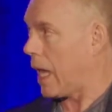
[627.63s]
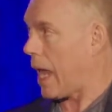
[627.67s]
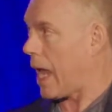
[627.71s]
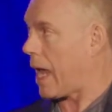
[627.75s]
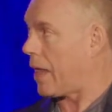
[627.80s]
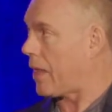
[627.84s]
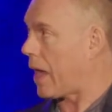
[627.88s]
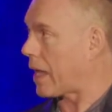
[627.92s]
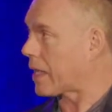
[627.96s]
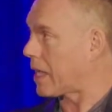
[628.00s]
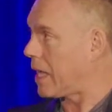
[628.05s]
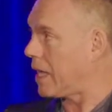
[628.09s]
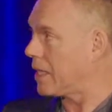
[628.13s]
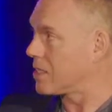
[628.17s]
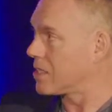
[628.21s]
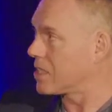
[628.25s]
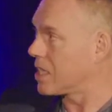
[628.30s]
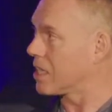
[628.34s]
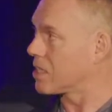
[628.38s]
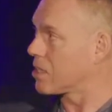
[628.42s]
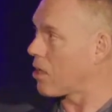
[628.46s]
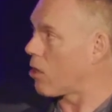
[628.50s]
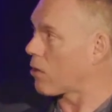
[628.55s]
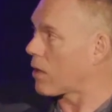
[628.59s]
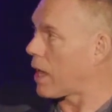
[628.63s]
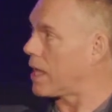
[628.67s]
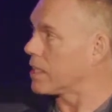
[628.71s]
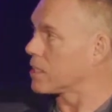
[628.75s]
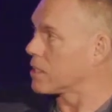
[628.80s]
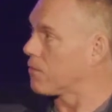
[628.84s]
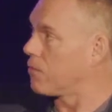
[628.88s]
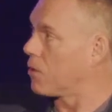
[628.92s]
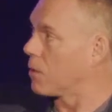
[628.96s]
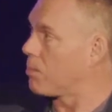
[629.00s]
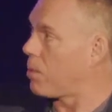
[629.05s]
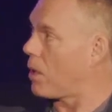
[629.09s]
and that kid sees all
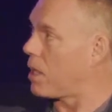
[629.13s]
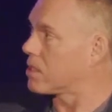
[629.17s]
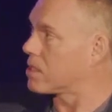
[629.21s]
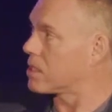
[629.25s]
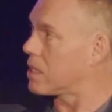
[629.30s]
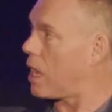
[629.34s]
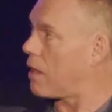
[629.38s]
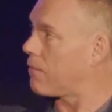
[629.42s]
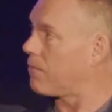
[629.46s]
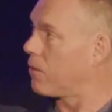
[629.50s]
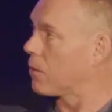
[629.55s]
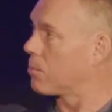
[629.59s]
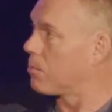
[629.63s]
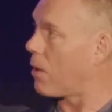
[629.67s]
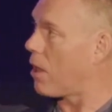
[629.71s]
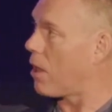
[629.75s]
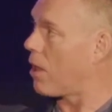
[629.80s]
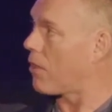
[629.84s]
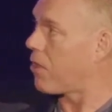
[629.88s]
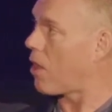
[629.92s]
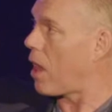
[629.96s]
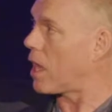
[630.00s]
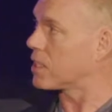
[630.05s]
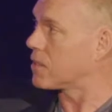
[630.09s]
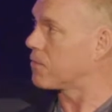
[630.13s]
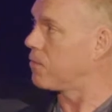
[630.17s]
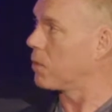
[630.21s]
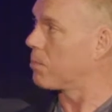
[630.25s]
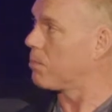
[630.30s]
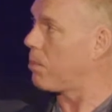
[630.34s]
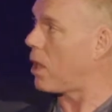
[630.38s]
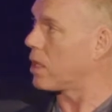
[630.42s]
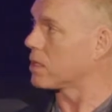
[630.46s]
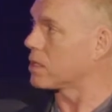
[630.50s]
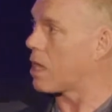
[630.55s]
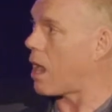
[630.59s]
kinds of football stuff, football thoughts,
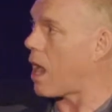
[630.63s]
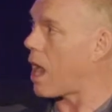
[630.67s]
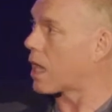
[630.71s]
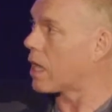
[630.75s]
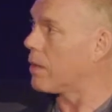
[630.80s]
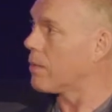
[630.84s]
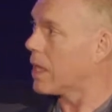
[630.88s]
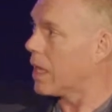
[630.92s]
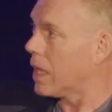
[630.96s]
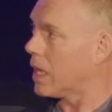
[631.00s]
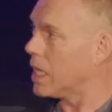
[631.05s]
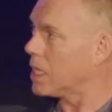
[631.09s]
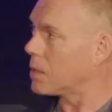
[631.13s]
football talk.